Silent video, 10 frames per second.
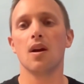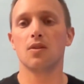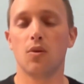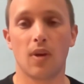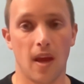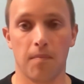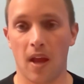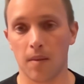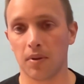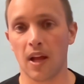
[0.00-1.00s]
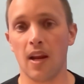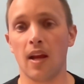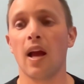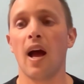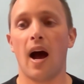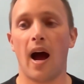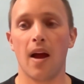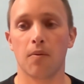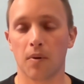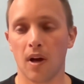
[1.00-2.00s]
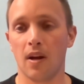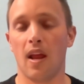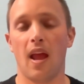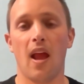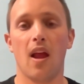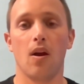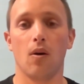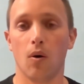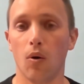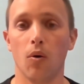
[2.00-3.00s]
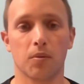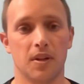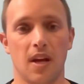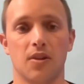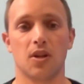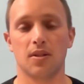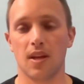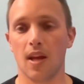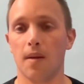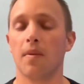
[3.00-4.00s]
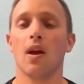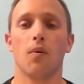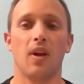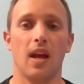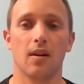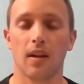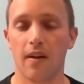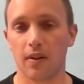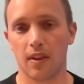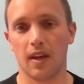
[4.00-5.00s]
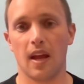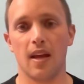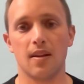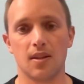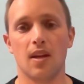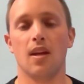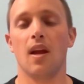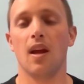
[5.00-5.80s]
to campaign planning. I run a whole retention team. We handle everything A to Z.